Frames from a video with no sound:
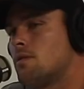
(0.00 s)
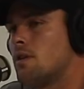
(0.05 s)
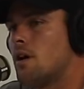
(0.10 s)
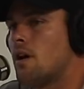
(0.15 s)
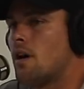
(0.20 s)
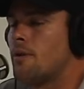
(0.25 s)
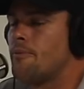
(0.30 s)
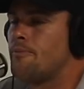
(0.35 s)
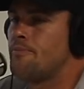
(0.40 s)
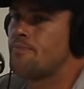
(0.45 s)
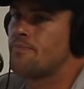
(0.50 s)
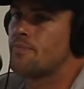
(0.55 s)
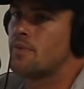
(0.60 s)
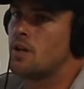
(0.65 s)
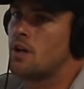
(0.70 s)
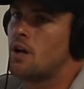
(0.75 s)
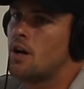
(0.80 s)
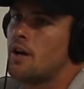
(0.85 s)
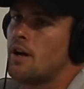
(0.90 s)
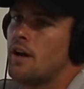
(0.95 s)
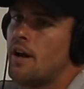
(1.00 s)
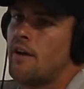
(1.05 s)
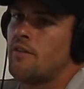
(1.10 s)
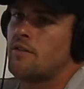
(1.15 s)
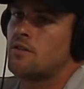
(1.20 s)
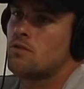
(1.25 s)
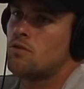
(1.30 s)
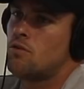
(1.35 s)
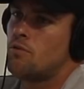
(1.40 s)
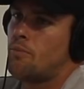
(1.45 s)
So,
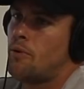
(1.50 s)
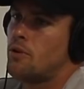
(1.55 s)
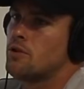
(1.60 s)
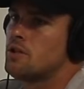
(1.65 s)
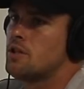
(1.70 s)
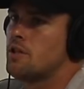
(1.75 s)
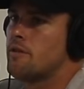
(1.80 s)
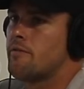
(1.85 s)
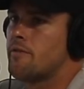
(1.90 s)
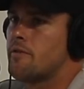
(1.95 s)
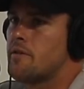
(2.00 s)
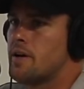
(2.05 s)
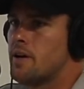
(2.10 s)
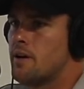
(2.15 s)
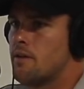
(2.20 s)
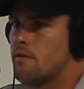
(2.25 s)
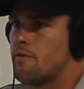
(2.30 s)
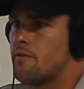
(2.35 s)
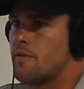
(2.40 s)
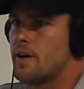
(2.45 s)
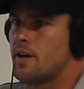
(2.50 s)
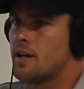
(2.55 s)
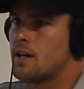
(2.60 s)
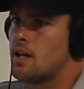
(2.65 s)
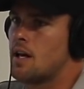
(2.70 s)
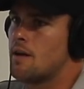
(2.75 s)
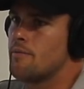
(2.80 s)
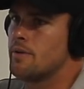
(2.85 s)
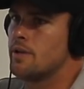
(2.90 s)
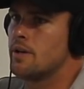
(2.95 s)
it's all positive for our
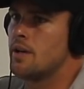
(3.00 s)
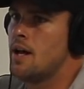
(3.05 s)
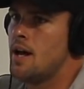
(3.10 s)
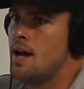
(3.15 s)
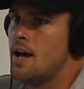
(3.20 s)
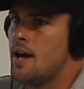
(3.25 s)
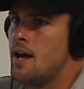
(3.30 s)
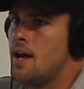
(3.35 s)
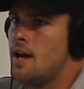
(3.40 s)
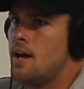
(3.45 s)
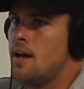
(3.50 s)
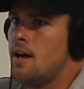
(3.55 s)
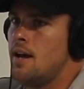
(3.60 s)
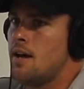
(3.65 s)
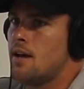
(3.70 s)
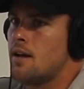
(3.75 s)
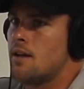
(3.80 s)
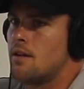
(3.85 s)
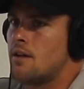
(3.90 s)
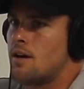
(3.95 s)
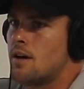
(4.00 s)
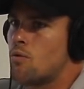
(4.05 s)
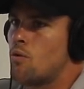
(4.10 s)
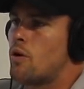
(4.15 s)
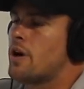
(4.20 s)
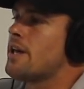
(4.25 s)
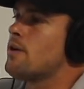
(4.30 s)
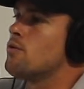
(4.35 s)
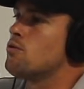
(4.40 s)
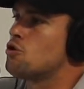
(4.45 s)
club, and like
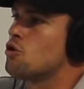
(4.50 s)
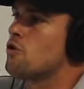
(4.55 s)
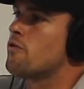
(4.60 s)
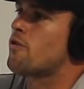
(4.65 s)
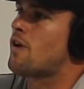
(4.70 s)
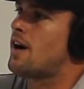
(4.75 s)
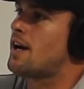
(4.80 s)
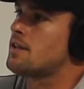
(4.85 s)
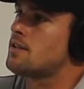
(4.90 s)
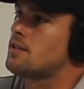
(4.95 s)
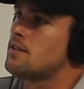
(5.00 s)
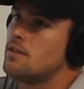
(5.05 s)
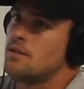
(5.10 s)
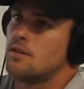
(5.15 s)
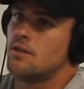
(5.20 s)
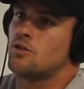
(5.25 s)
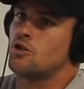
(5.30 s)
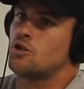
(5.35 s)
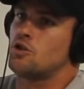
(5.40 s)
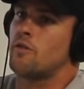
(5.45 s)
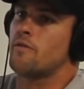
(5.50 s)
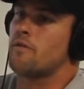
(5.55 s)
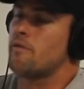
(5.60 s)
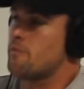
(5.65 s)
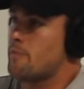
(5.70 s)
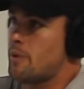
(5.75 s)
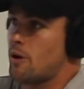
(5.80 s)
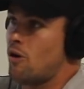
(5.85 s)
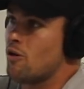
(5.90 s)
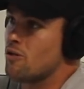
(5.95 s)
what he would do for us, not just off the
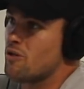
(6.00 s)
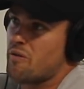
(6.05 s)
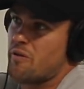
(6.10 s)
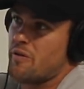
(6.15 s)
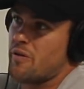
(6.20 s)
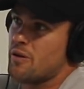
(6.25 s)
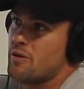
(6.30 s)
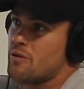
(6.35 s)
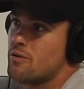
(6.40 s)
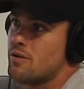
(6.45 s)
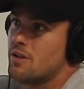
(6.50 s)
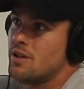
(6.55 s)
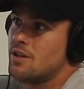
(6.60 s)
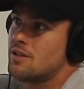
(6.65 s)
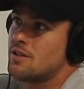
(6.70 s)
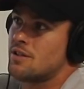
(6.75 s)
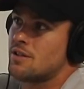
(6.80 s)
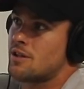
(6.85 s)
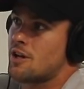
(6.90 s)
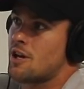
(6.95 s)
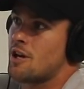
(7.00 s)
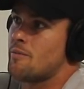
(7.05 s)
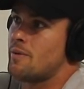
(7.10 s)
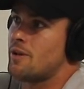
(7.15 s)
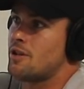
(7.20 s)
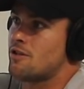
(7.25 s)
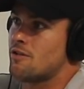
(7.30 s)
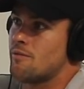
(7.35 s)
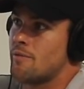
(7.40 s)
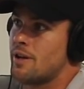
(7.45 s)
field but on the field, is just going to
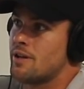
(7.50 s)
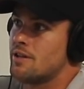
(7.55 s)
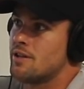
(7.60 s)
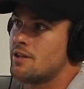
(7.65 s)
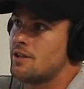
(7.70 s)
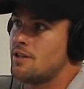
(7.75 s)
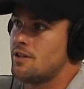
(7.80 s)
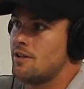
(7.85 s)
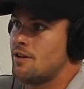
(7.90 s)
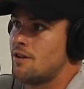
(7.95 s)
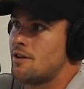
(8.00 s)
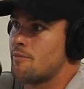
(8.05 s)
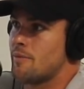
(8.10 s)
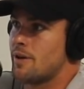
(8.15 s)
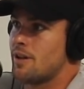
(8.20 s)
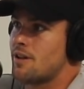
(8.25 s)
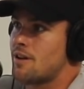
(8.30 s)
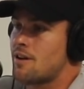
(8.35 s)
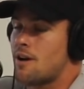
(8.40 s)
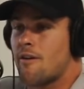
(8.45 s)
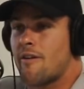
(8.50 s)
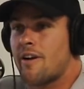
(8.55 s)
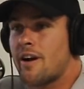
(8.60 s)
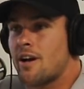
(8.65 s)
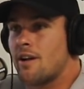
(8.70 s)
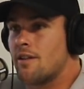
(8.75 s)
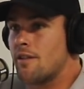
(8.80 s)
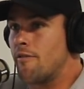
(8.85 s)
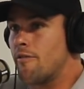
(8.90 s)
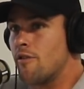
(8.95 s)
be tremendous. You know what I mean? Like I
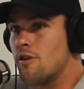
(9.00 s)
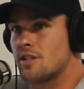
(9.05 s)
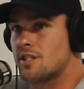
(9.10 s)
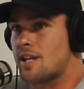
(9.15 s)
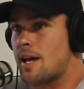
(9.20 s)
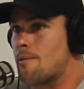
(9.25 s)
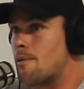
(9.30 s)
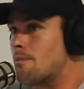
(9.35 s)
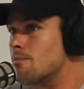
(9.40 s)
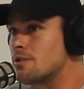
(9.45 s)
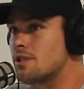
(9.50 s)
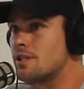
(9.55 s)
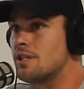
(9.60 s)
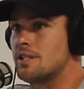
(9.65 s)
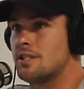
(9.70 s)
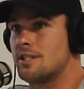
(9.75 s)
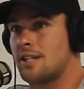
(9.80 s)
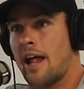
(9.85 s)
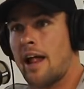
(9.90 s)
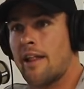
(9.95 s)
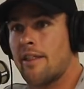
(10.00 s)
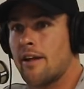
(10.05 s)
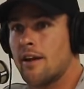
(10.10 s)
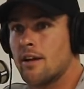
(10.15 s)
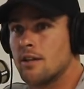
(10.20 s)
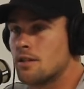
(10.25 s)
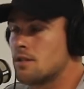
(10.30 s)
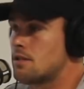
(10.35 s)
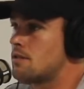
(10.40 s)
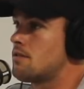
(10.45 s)
reckon in the first game, I'm just going to stand there
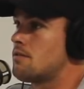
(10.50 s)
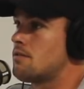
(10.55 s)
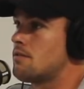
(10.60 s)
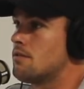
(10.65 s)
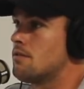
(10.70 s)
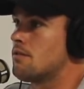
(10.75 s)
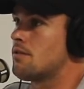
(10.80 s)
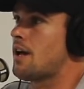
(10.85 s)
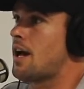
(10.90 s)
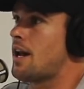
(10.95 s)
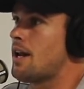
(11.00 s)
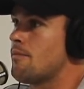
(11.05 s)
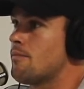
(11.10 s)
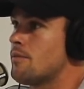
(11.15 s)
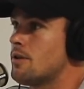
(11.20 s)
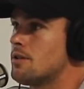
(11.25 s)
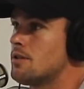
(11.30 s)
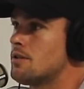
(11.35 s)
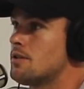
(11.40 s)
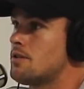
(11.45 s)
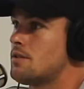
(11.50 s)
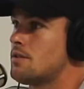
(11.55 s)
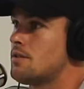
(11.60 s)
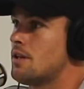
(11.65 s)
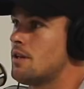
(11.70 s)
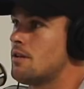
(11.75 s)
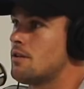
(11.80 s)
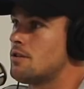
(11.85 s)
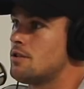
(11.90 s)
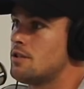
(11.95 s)
and just look at him and just
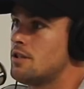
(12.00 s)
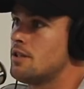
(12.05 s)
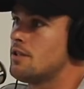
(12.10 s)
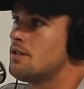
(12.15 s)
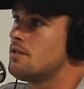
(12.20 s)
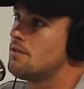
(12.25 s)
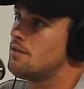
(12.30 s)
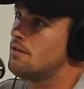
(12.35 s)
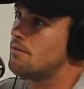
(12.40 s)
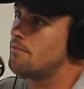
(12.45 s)
think, shit.